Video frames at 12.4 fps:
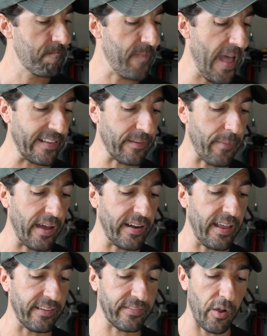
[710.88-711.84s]
that's about
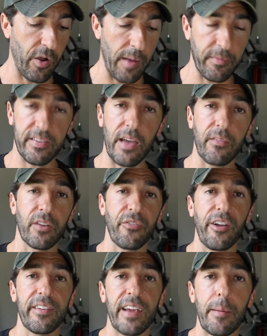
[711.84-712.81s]
it. So I'm just having a
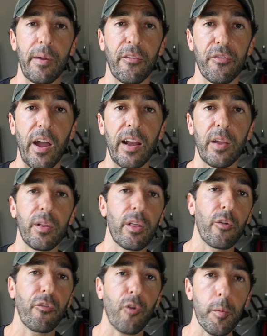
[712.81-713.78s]
fun time on a Friday, a
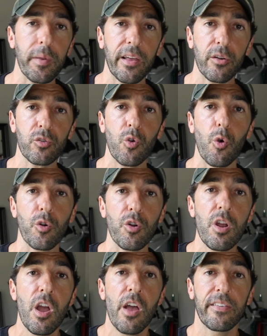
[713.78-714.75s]
little formulator's
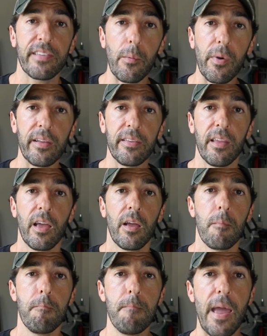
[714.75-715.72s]
corner. Someone
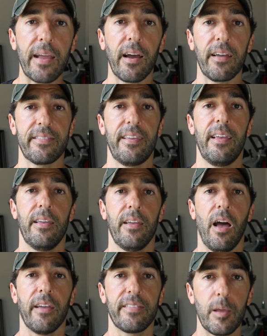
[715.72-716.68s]
make us
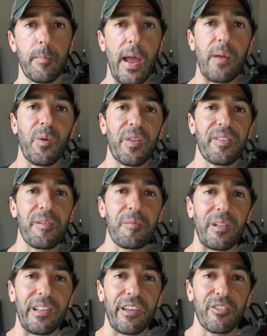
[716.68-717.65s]
a sleep aid with
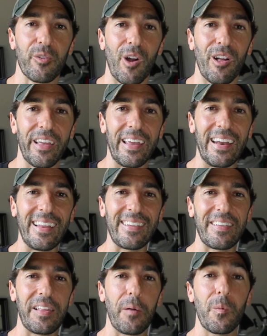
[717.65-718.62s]
some glycerol in it
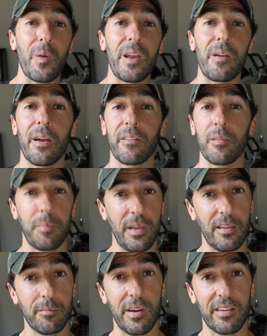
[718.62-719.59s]
so that we don't have to
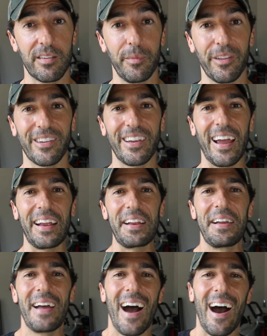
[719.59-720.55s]
pee as much in the middle of the
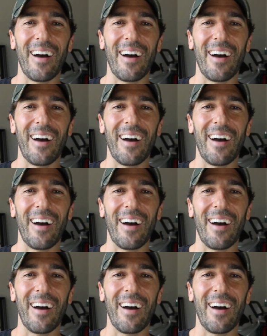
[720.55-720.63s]
night.